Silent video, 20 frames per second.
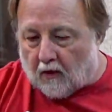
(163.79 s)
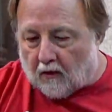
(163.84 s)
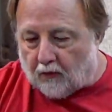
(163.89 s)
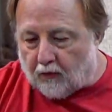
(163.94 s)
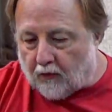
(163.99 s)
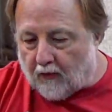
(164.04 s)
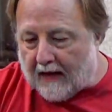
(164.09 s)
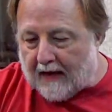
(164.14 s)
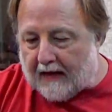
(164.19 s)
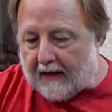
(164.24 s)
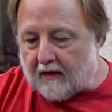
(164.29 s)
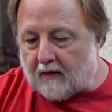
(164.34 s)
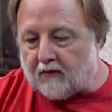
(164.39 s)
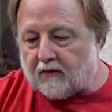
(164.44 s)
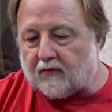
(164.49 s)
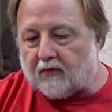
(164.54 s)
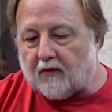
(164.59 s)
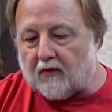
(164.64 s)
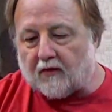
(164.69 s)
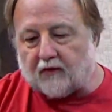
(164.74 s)
Drink
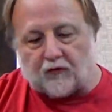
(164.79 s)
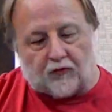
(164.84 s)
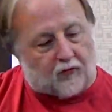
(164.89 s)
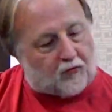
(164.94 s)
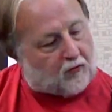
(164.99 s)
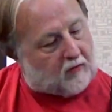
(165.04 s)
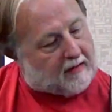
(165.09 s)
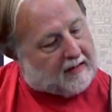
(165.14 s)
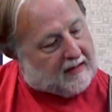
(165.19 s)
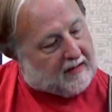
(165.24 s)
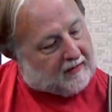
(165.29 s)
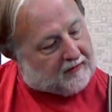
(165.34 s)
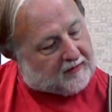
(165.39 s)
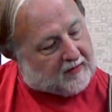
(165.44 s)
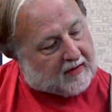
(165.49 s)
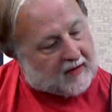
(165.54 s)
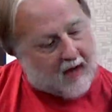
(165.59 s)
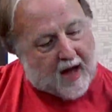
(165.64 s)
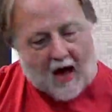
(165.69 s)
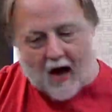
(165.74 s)
to the trees
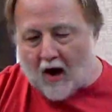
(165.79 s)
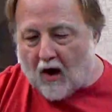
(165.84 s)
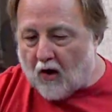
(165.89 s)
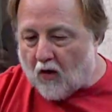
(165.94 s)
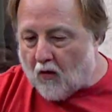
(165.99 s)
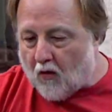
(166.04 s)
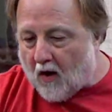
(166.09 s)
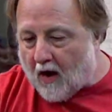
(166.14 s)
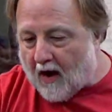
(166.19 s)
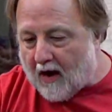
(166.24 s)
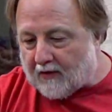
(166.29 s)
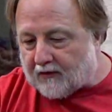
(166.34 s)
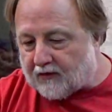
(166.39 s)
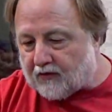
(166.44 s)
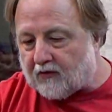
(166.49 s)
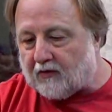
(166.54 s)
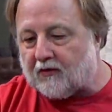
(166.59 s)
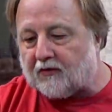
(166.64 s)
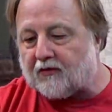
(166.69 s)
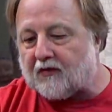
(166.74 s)
and our
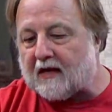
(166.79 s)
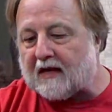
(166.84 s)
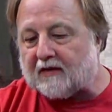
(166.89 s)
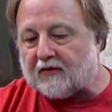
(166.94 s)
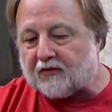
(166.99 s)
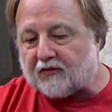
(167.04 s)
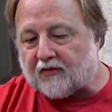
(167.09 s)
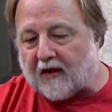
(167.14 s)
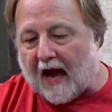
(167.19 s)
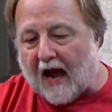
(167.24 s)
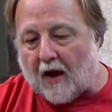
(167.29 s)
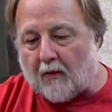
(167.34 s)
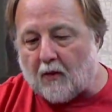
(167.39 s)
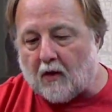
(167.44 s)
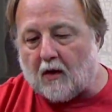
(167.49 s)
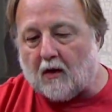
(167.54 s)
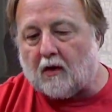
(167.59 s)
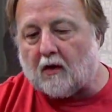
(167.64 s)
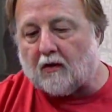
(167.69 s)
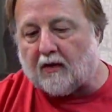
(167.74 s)
orchards that
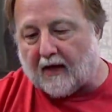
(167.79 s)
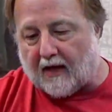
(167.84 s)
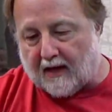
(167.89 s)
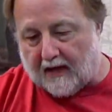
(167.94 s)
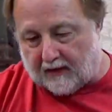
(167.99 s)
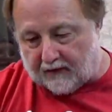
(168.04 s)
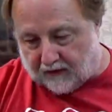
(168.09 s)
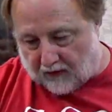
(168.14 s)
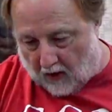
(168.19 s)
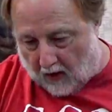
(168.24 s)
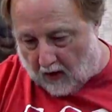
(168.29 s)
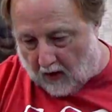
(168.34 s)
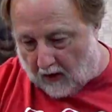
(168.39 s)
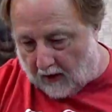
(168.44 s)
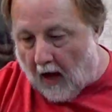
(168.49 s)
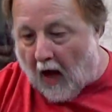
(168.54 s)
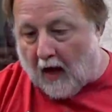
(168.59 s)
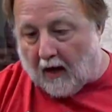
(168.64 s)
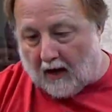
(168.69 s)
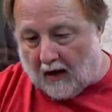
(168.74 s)
shower their
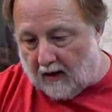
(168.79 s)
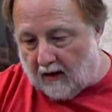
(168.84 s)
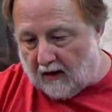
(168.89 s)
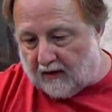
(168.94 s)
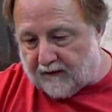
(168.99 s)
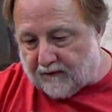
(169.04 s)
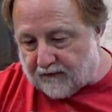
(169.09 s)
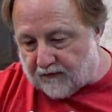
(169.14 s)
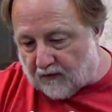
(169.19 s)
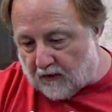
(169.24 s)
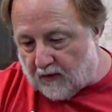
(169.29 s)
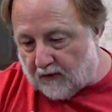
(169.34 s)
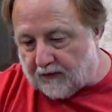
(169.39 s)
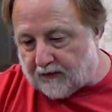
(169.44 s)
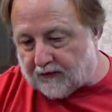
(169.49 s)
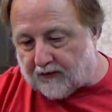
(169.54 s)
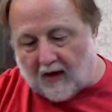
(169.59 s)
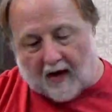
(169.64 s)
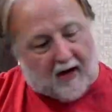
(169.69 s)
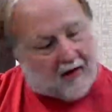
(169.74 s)
dawn-colored
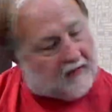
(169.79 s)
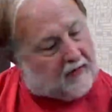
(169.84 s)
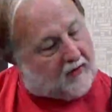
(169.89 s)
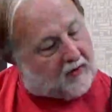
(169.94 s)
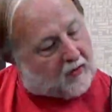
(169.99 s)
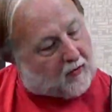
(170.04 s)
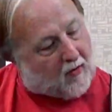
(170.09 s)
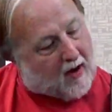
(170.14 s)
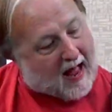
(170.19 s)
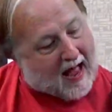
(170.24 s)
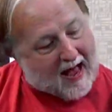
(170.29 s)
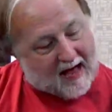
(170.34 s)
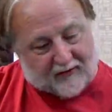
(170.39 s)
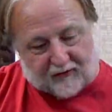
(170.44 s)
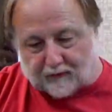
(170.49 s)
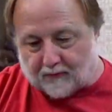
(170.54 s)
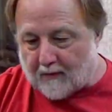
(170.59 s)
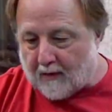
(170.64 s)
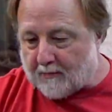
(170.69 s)
fruits on the grass.